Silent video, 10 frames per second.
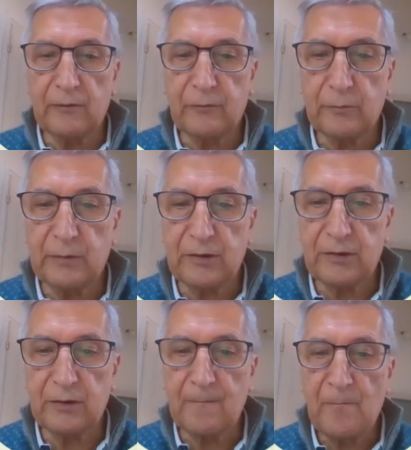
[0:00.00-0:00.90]

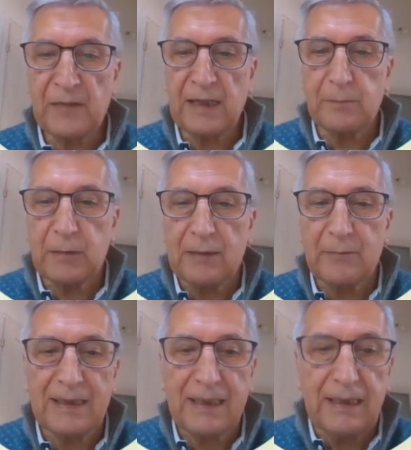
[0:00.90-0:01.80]
information has become
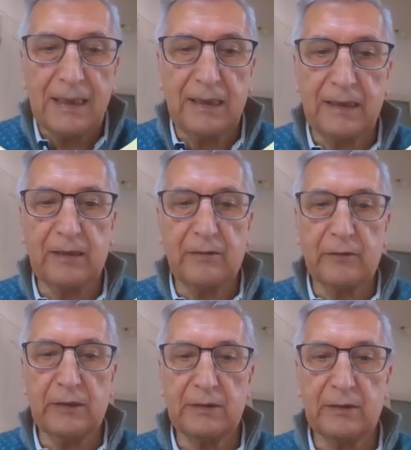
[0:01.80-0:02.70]
a key area of
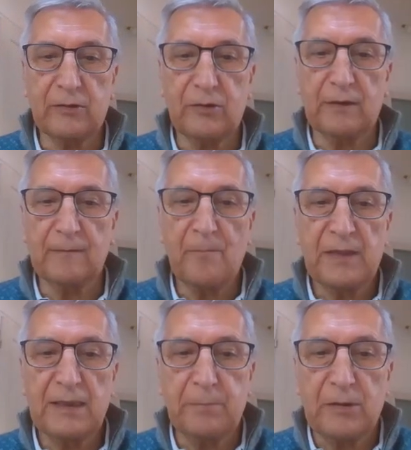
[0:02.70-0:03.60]
research,
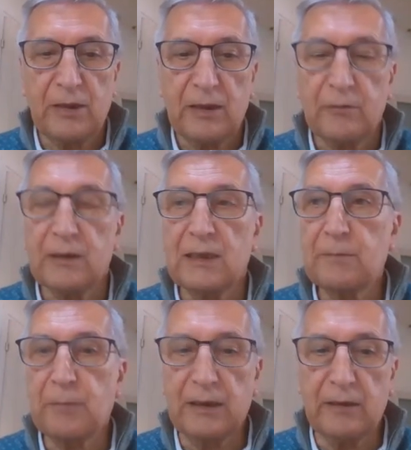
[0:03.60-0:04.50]
especially with the
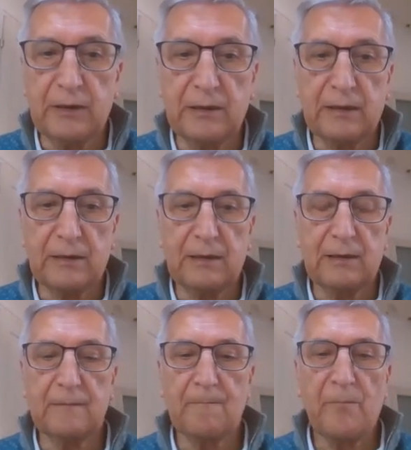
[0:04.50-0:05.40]
spread of internet.
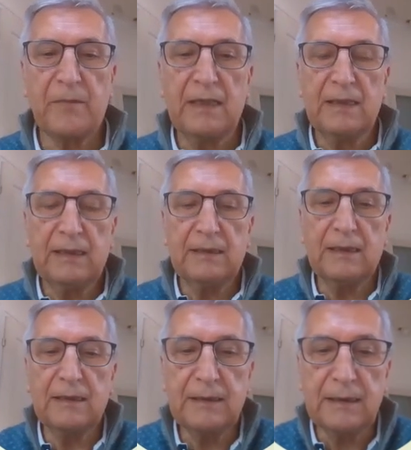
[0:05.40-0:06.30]
In the
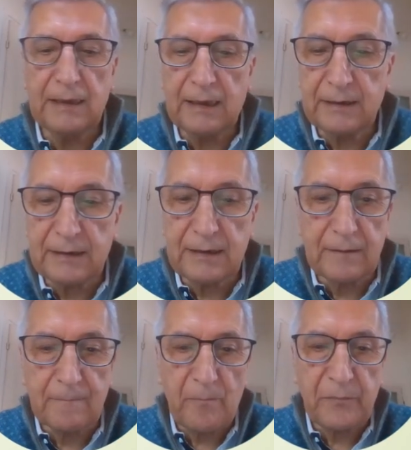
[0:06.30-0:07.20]

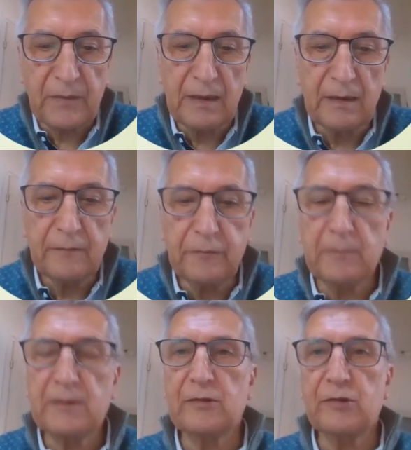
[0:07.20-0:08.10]
1990s,
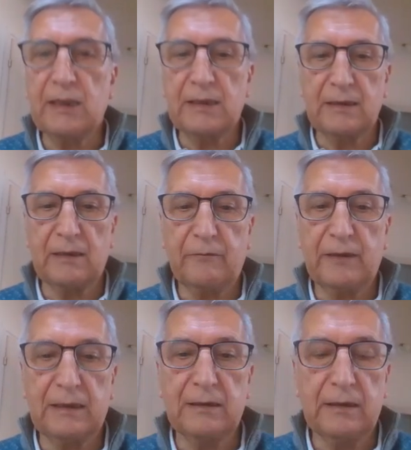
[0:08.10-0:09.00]
firms such as
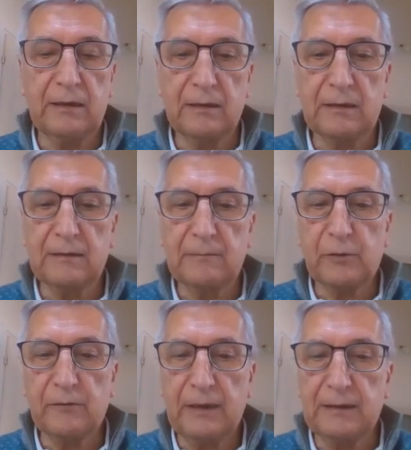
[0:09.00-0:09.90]
Verity Inc.
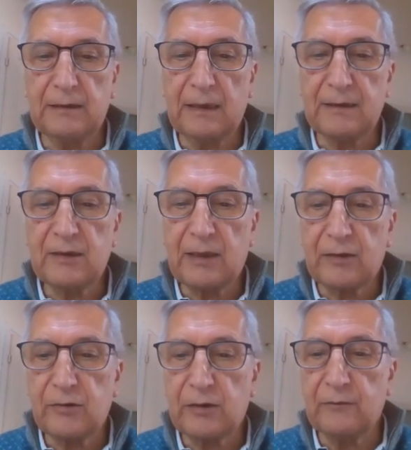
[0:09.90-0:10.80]
provided
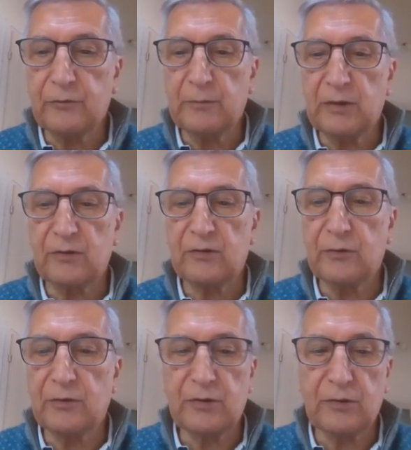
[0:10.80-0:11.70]
unstructured information
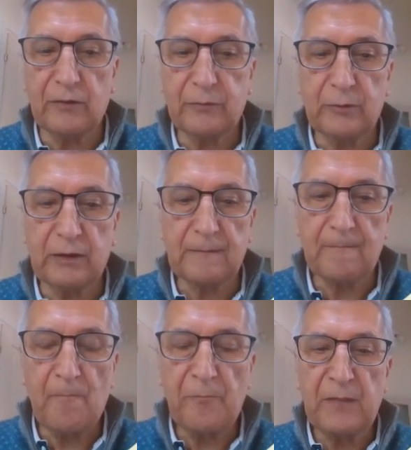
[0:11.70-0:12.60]
search software.
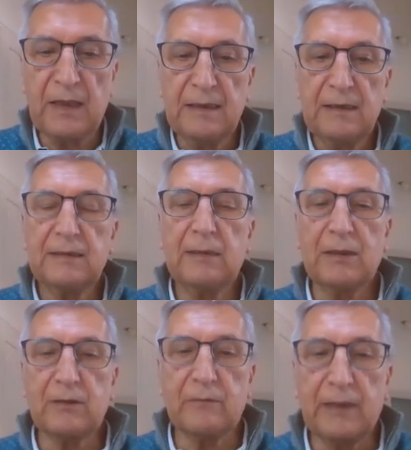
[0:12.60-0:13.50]
the
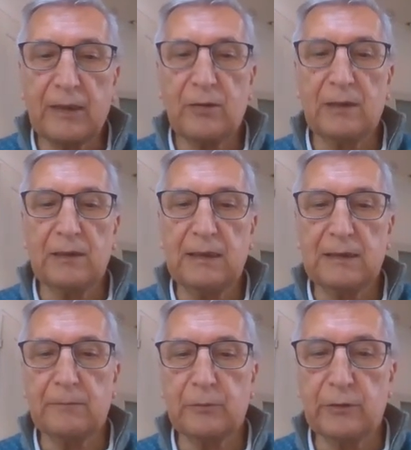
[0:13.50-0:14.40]
amount of textual
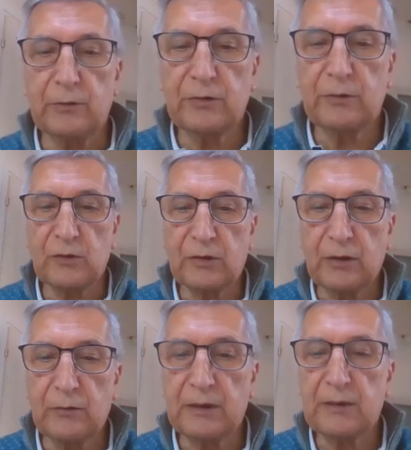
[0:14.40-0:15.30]
data produced
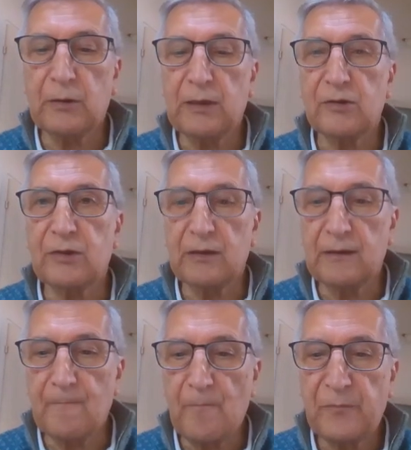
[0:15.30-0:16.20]
growing
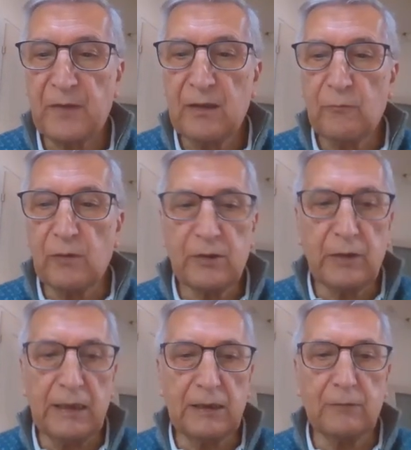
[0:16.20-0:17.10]
exponentially. Wall
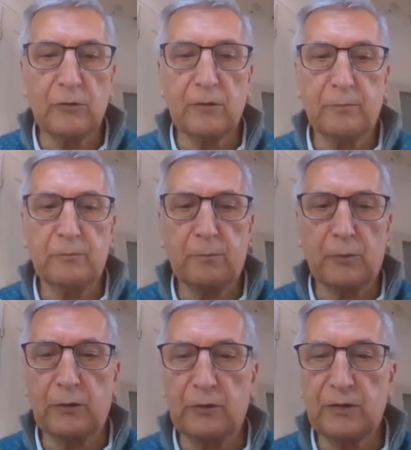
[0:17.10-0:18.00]
Street
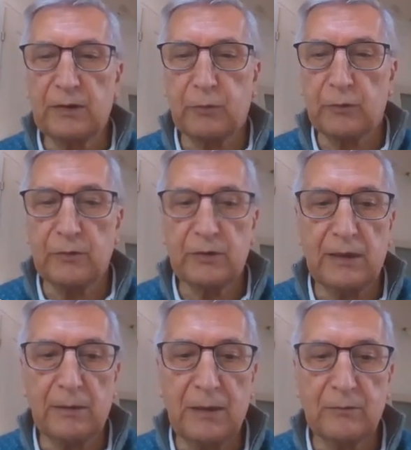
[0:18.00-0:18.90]
produced
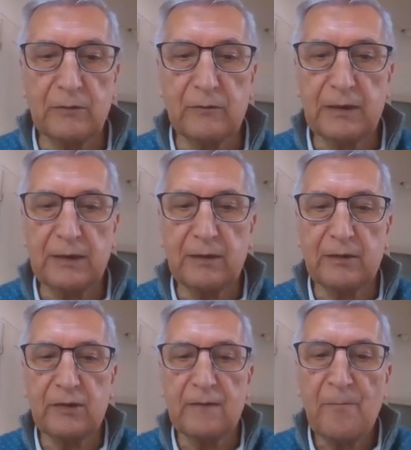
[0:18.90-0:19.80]
an amount of
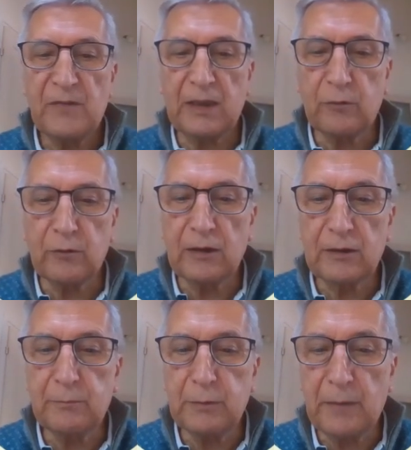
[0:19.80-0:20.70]
research that could
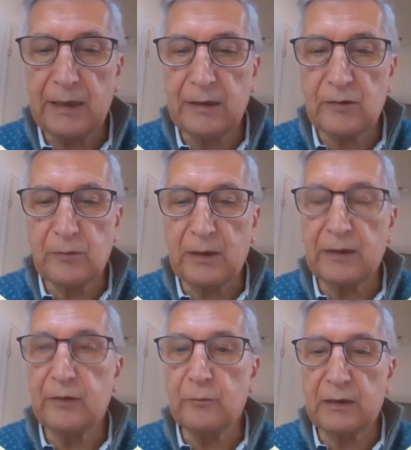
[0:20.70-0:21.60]
not be managed by
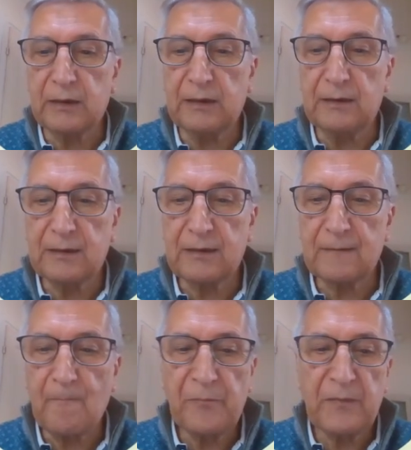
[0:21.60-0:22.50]
human readers.
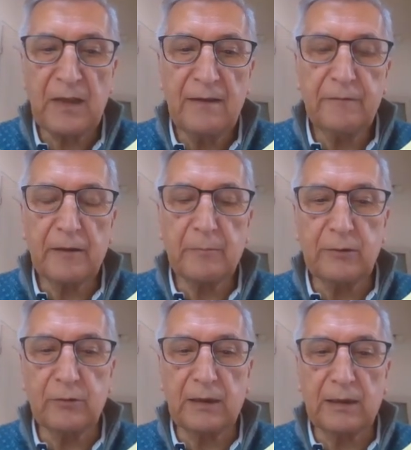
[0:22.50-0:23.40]

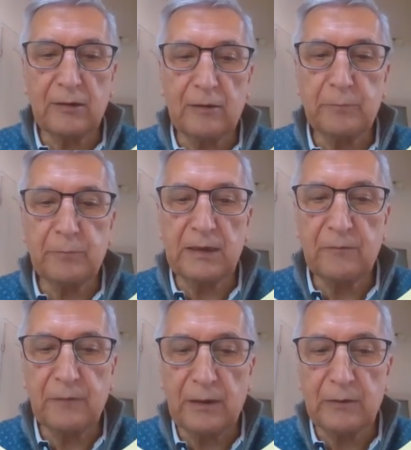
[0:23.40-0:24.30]
Pharmaceutical companies
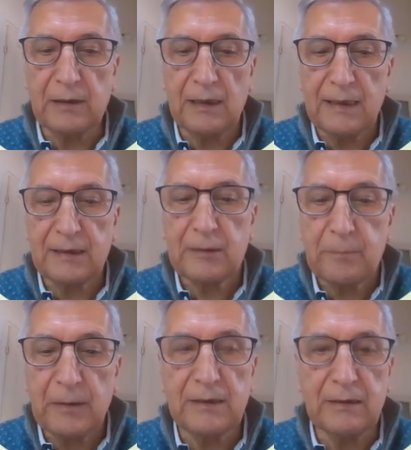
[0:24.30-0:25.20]
found it less
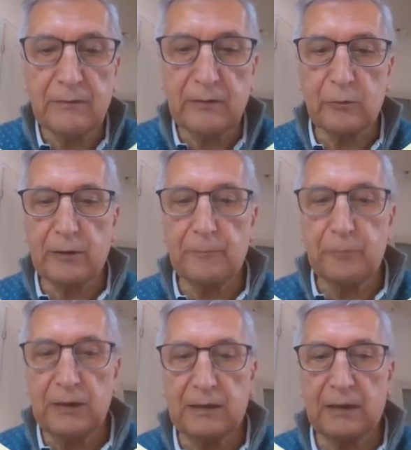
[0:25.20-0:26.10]
expensive to
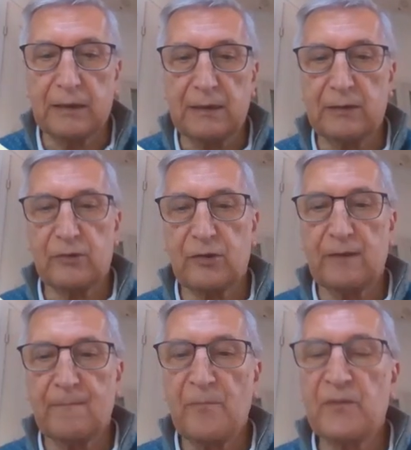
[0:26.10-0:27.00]
repeat the research
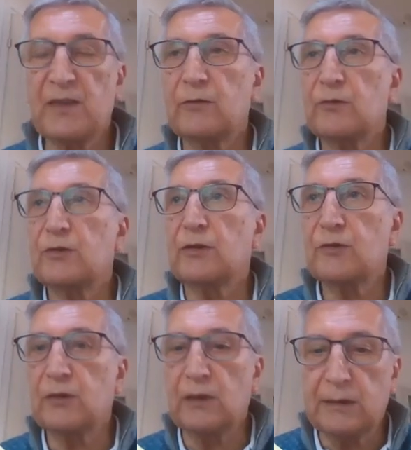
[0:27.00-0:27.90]
than to
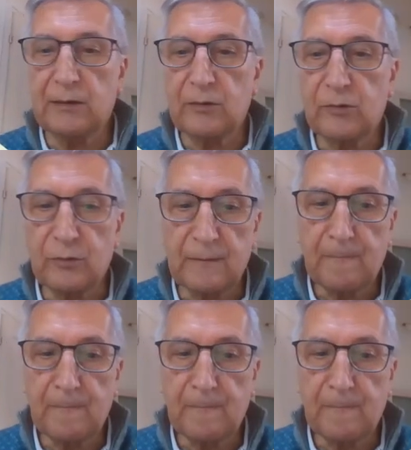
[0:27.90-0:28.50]
search the literature.